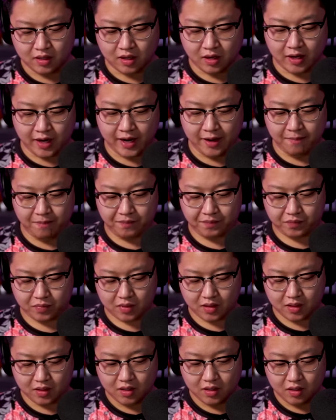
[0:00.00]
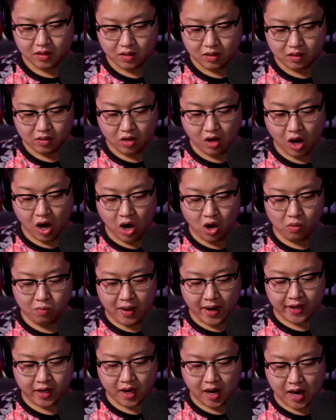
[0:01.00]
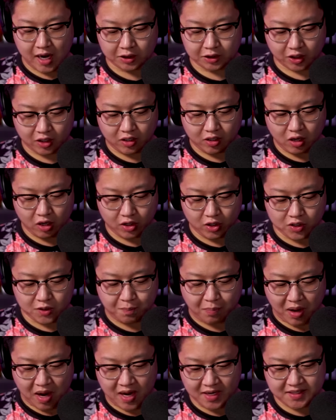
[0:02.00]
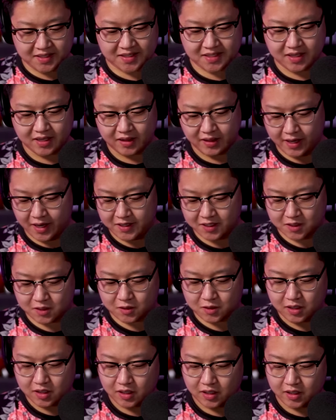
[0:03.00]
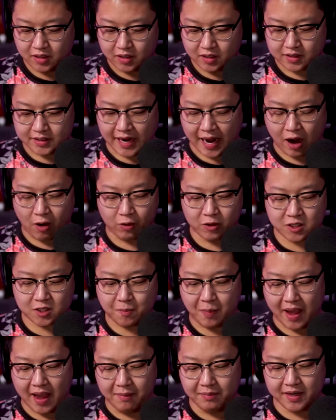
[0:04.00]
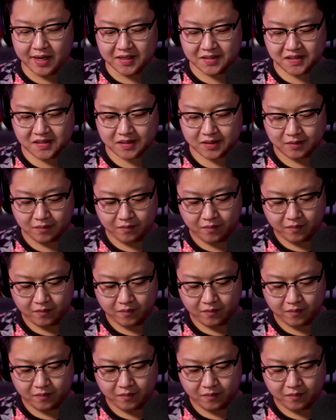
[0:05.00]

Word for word: Alright. Oh my gosh. Are those bots? They just tower spammed us?